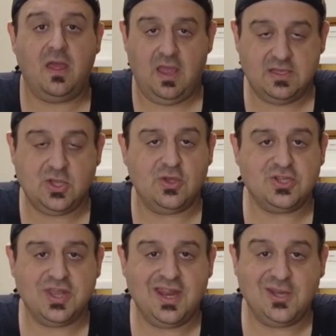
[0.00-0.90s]
as long as
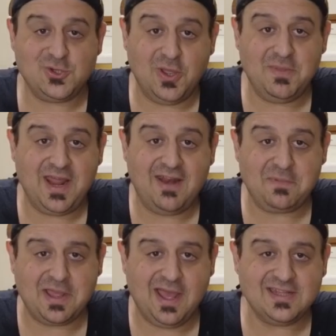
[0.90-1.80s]
they're getting enjoyment out of
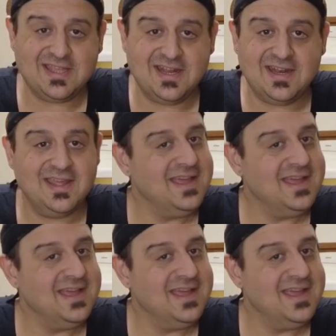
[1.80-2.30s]
my content,